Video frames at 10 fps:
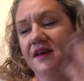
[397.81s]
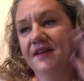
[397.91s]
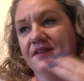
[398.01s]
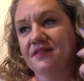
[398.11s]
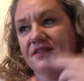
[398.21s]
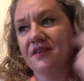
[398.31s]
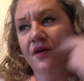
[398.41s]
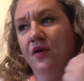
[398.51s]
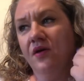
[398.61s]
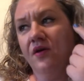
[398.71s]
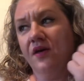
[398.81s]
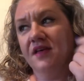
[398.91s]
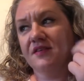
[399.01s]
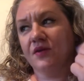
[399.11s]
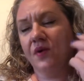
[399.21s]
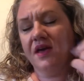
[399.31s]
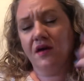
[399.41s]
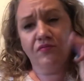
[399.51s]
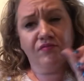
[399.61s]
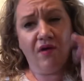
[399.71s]
and it's quite a
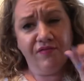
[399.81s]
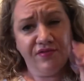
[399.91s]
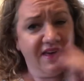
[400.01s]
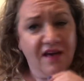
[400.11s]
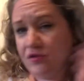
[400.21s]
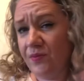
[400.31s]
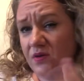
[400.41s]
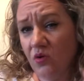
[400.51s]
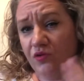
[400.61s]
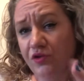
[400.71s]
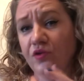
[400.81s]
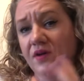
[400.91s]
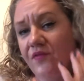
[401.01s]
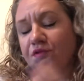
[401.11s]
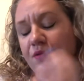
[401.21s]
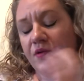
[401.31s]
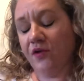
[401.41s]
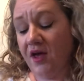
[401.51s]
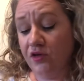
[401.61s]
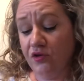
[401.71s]
rough texture but not too rough. So
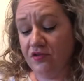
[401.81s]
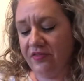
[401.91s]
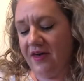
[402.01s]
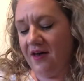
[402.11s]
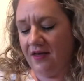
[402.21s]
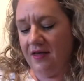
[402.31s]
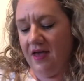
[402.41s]
I use that